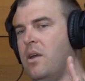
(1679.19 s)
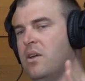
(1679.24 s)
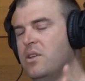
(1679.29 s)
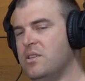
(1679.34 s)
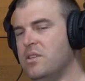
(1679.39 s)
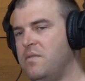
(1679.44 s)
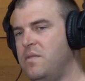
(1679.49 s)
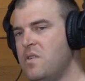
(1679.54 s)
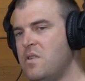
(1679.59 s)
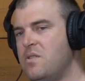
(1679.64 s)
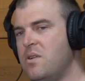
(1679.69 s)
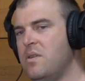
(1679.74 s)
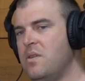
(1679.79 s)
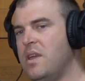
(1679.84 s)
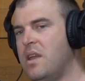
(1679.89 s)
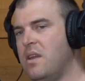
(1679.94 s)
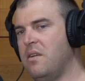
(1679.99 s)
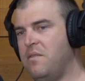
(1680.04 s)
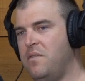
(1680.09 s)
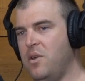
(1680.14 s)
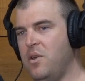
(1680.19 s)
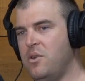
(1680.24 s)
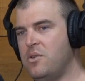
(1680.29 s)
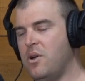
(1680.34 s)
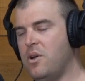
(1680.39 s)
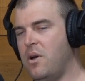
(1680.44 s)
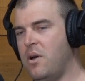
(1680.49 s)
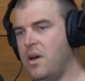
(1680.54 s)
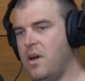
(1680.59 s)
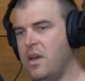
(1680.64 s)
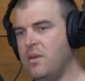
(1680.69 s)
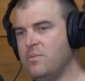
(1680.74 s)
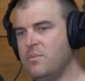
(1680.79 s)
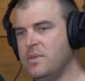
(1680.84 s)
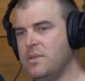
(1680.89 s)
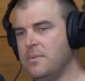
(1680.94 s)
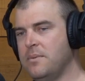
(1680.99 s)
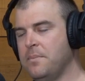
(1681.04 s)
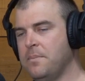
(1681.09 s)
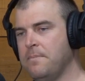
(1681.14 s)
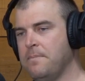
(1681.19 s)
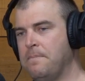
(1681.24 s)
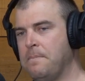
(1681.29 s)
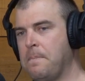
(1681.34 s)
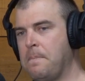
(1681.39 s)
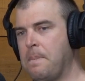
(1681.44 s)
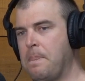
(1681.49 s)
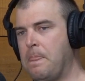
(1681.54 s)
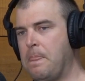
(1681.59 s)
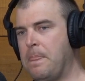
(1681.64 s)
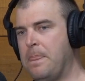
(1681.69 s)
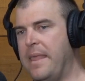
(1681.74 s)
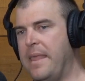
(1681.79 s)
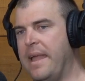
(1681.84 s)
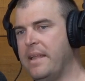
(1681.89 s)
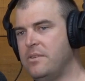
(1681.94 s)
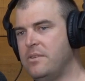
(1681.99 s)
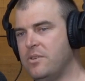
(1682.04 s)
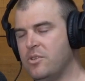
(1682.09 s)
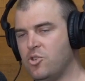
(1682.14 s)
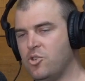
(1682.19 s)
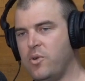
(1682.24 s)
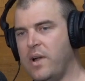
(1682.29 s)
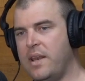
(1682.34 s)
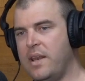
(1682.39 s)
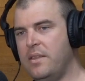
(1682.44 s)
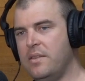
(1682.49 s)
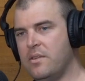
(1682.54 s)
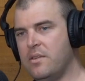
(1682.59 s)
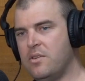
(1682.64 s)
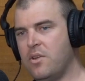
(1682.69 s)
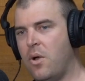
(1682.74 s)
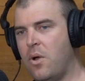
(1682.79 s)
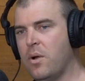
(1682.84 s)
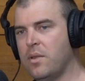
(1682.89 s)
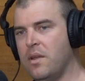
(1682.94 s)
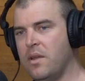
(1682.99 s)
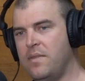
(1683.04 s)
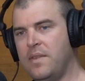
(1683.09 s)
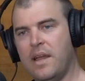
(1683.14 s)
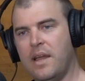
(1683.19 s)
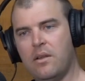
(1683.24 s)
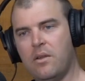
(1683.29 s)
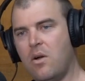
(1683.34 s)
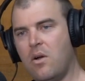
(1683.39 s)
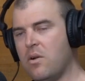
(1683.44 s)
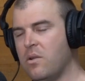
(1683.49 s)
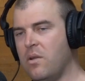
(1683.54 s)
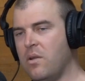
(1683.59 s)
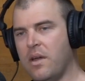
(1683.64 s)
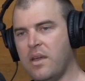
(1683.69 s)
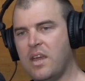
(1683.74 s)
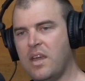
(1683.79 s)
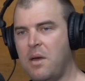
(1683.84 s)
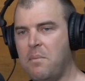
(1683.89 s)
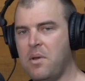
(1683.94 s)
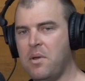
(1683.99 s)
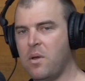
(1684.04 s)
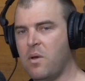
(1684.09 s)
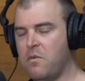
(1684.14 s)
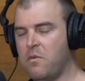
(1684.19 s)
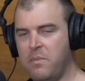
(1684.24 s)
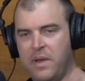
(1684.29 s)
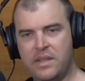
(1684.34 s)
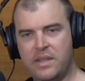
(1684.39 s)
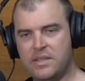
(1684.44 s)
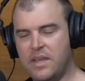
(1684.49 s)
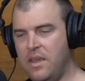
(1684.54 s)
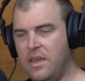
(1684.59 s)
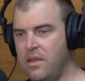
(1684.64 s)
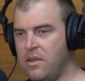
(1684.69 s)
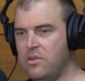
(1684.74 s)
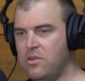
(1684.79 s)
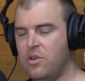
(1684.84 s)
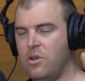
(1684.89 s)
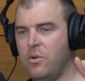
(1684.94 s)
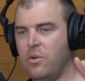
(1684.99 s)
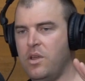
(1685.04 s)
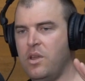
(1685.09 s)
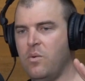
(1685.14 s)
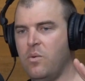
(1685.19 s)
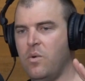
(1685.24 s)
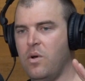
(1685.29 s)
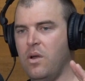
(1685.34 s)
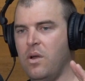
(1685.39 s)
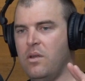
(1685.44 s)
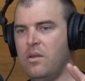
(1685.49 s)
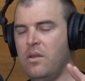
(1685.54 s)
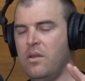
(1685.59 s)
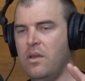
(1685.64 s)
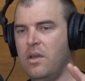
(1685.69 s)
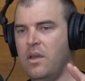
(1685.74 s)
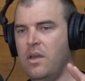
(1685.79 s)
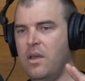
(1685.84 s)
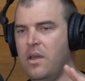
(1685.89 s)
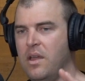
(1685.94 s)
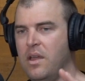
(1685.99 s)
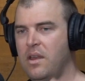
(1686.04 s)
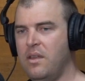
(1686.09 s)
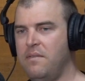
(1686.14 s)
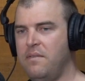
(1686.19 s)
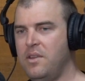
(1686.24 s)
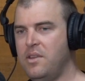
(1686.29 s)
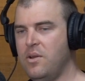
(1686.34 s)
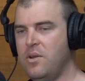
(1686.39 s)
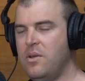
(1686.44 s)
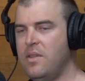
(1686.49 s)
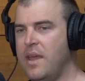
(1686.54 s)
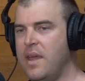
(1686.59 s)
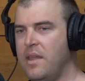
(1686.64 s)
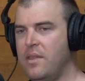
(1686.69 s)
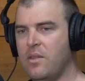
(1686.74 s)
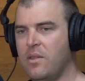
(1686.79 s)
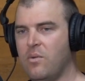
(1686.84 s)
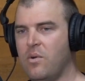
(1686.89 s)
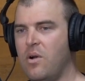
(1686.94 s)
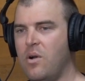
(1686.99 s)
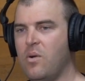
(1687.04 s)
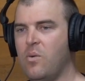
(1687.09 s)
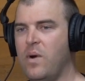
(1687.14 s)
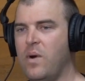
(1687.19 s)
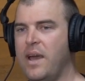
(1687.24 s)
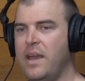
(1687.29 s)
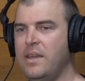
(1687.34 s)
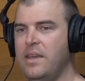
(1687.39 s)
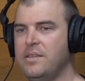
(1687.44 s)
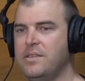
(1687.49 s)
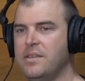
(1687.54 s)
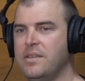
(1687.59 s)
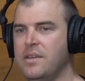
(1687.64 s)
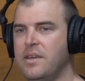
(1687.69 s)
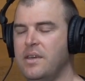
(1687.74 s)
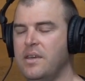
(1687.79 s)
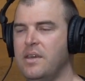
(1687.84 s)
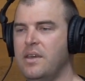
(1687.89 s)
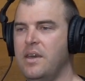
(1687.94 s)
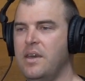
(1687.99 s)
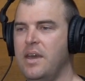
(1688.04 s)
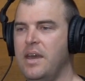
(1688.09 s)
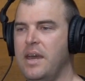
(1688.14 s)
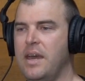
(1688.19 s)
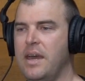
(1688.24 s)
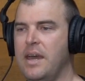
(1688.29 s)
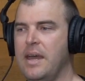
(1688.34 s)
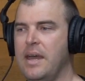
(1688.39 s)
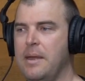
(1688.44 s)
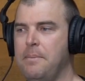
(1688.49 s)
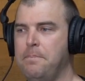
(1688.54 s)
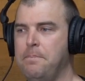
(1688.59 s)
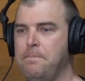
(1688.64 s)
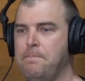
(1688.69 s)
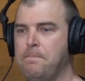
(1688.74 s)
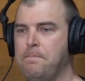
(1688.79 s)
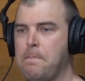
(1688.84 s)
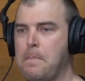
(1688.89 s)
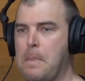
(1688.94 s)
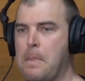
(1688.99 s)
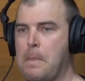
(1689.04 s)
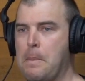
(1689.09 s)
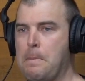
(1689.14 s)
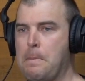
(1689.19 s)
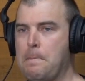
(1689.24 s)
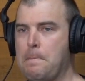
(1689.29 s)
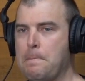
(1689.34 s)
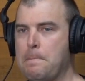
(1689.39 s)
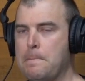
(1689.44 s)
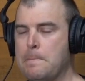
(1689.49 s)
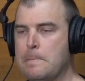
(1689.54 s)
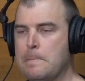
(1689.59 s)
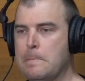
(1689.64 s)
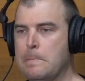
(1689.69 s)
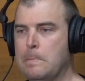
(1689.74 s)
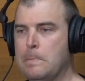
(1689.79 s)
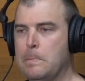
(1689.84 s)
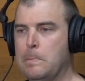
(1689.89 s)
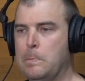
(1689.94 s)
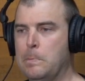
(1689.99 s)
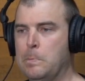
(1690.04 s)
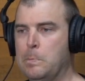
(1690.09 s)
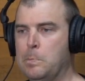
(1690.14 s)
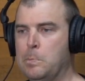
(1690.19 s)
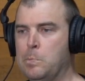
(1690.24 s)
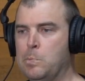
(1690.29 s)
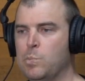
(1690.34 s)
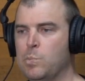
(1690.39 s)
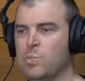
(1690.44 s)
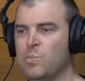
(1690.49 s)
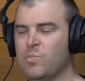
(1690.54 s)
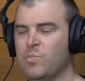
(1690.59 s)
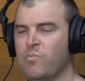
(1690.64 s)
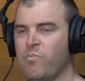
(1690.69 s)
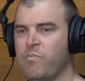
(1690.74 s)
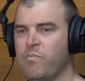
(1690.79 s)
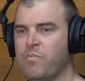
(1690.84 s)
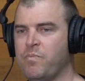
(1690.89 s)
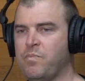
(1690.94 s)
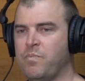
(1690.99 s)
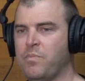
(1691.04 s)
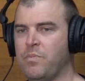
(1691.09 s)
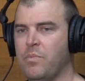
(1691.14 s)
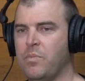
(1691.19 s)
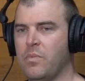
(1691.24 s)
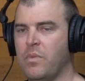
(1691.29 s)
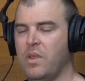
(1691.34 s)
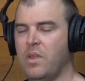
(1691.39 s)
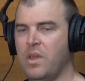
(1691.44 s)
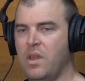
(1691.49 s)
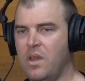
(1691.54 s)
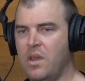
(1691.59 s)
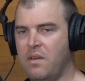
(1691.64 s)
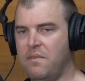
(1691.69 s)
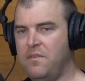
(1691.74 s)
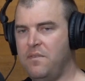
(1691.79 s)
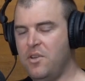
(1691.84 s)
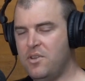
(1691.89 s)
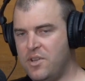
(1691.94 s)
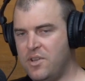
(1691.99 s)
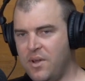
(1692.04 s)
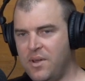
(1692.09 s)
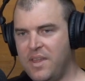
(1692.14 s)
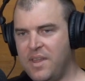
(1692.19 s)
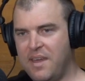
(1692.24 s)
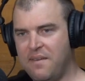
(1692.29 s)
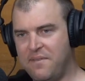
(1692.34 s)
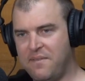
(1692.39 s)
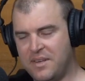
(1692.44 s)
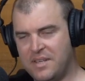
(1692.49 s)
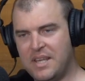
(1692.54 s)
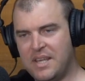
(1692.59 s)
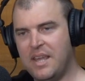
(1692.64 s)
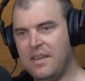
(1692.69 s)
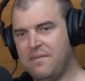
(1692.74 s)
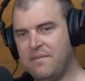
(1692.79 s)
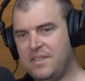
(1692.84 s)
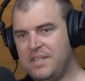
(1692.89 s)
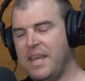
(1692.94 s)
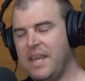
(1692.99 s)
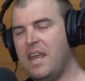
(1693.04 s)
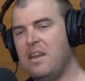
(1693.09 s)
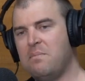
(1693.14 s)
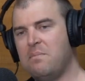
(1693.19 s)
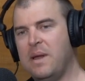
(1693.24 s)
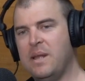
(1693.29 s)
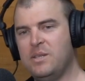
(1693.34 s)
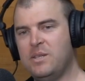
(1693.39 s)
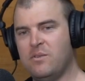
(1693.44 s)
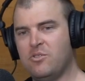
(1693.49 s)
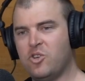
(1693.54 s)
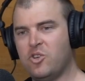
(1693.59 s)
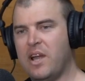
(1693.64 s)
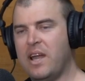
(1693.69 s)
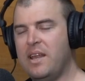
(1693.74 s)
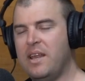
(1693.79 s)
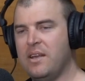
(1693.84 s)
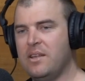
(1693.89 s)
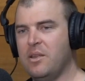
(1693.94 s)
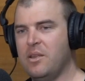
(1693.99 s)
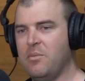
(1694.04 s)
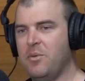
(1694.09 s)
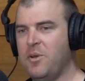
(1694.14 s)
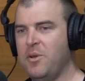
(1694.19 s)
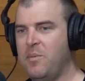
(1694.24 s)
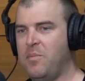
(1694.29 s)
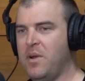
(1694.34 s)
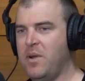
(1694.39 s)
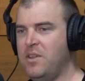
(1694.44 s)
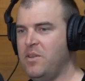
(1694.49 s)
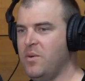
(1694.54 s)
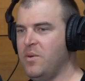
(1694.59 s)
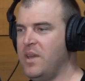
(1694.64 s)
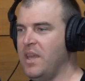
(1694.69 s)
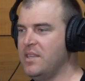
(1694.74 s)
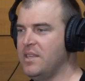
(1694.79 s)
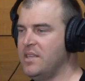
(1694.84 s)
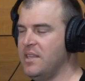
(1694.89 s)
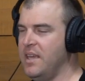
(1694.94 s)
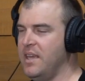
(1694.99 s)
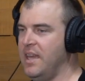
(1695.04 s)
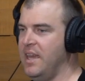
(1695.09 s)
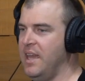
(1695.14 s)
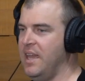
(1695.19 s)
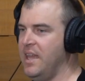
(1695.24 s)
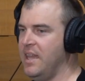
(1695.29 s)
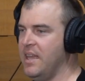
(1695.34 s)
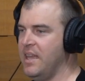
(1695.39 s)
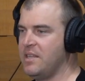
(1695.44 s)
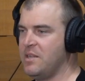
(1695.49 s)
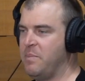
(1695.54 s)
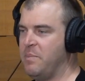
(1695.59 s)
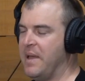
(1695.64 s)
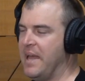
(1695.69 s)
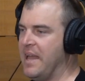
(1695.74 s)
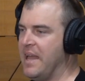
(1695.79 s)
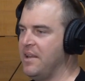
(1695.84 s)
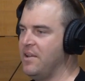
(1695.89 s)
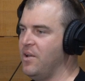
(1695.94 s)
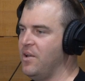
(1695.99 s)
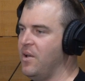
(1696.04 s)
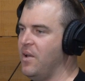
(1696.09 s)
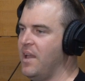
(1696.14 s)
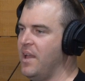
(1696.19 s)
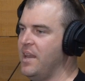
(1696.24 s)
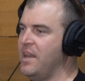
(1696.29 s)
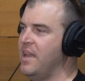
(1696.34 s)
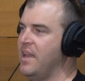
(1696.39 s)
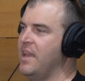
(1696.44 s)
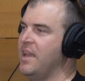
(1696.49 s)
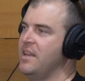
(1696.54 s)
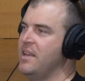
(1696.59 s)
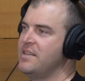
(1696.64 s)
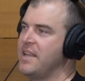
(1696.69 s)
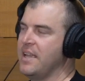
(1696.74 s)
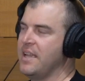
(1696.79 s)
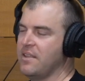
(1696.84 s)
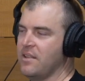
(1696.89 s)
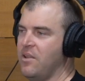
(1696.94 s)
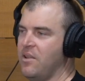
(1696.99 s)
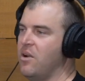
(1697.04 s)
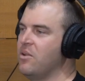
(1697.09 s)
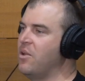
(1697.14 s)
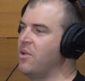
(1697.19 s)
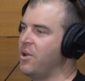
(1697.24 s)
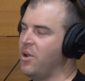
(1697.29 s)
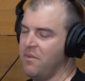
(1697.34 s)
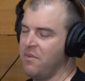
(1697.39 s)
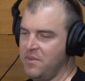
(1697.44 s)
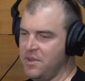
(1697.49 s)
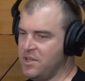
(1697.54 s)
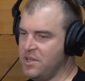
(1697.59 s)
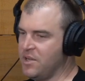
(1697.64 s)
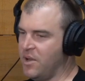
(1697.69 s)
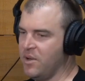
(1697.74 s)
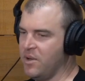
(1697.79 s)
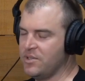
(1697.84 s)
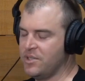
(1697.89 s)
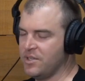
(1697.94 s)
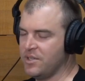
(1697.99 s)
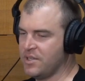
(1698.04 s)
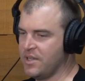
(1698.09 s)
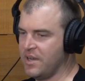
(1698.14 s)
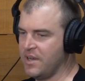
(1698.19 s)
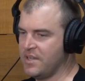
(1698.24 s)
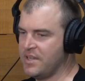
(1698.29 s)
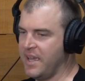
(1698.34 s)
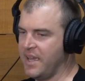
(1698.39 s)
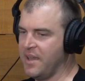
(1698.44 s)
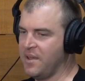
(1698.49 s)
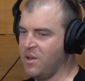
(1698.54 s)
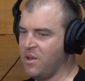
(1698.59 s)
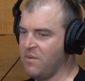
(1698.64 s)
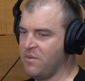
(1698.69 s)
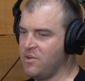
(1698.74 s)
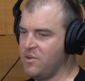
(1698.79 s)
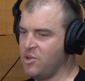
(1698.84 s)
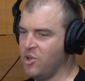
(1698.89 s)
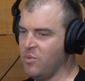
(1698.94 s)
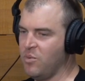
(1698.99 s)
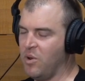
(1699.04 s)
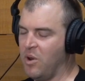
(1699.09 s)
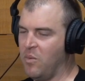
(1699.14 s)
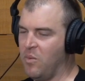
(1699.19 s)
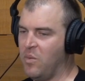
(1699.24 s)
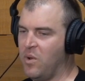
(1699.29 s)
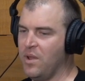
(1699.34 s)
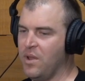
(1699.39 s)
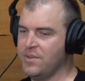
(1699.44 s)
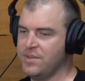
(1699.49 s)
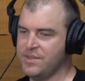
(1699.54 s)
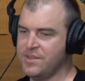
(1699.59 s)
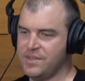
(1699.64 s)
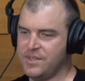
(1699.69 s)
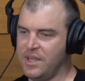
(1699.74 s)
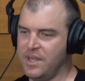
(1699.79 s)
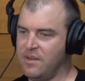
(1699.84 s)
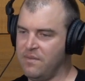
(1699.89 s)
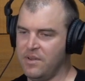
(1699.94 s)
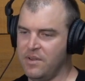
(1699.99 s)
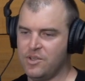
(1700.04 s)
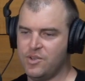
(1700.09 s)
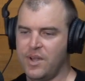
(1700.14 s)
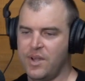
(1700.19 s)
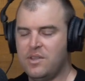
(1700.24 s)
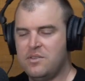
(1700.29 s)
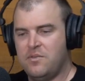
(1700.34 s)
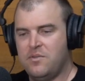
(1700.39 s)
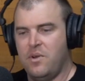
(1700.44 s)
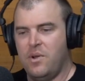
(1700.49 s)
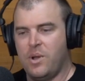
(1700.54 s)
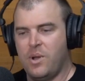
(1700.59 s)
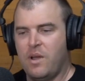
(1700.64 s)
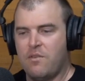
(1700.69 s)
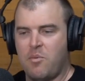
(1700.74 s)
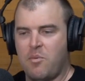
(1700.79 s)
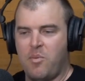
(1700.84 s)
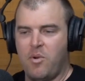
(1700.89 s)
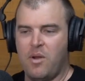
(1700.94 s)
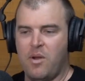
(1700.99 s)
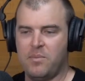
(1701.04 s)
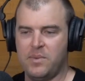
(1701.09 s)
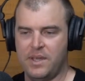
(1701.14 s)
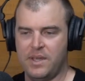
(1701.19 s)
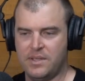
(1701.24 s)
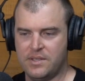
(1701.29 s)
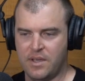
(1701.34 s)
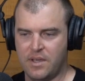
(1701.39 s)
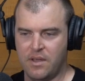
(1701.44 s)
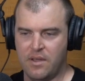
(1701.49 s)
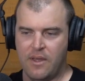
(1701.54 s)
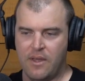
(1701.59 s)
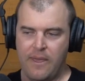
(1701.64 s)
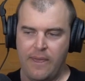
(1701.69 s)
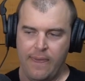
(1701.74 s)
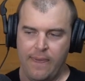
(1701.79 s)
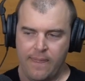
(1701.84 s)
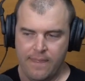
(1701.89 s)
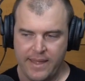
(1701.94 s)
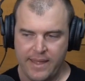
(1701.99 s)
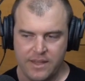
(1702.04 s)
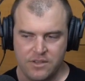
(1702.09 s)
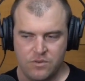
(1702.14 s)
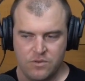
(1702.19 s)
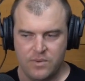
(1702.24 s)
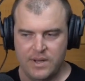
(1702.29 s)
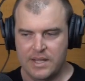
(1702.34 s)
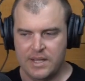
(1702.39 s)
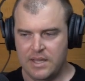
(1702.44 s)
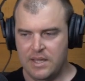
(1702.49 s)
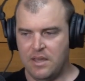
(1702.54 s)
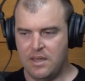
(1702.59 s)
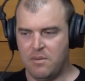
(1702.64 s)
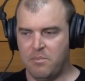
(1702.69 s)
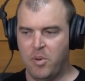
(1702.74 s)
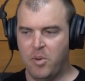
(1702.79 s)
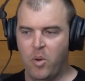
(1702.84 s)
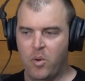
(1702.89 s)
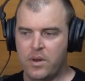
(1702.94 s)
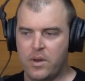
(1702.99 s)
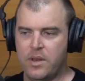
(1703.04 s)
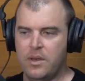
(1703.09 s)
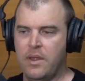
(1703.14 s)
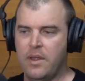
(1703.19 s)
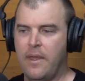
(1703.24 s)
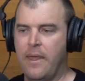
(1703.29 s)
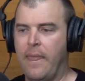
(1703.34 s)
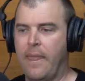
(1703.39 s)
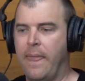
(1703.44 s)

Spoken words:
Because if you do a few times, that's just training the dog that that long line coming off means that you can do what you want. And if you do that in the wrong ways, if you do that for 10 months of training in the blueprint, you'll get to the end, get to part nine, take the long line off and your dog's just going to take off and do what it wants instead of it transferring over properly. So that's really important.